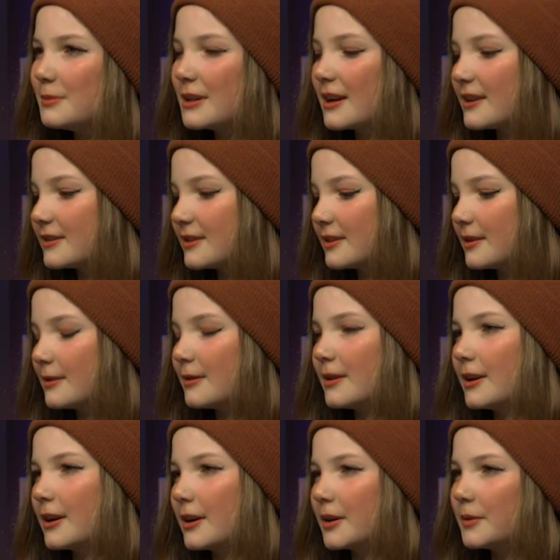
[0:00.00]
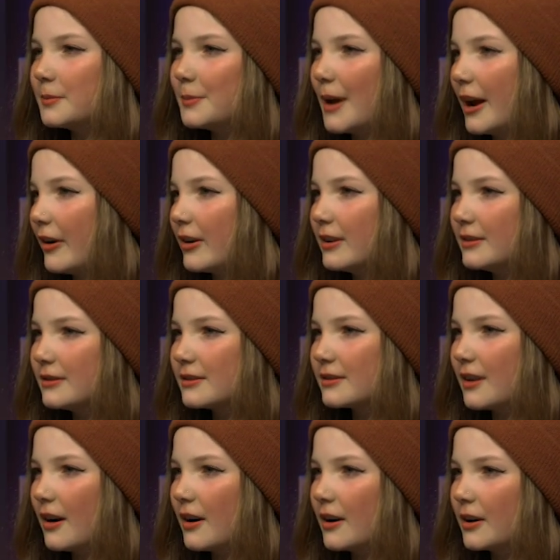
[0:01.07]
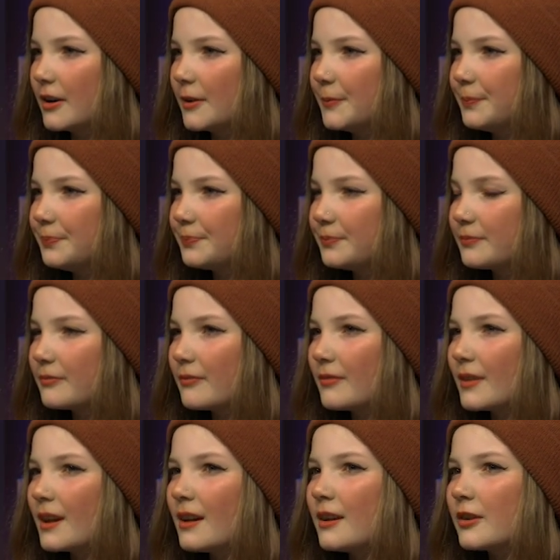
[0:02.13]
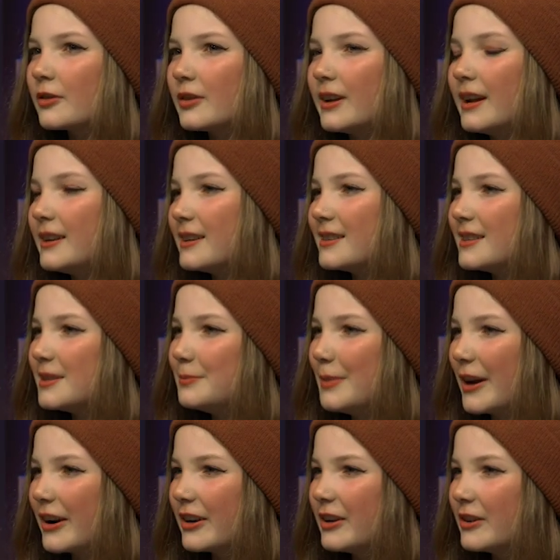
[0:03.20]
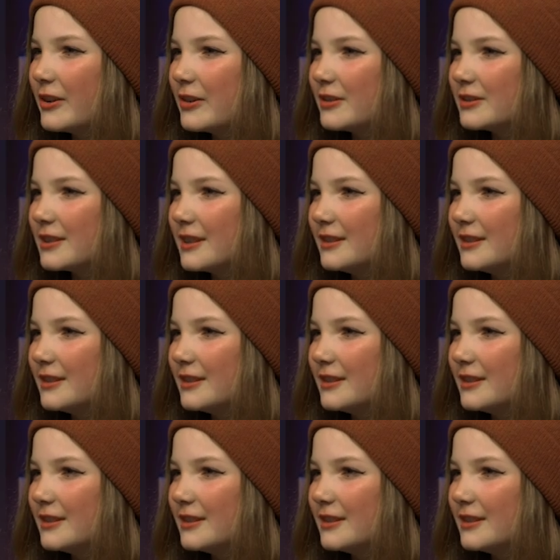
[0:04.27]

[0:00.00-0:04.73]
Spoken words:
because their parents are creating these barriers